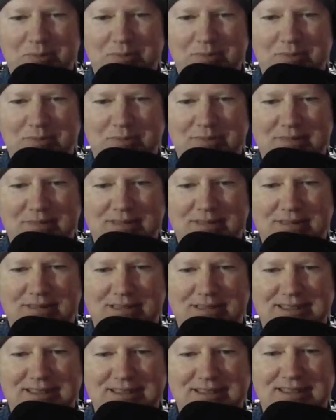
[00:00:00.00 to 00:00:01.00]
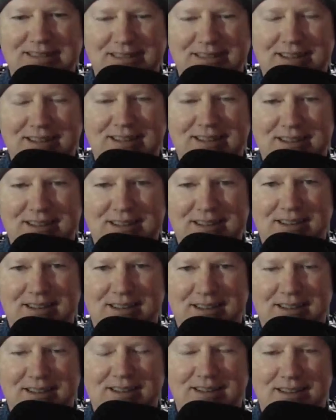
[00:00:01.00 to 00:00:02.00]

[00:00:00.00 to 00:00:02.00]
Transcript: All the time. Although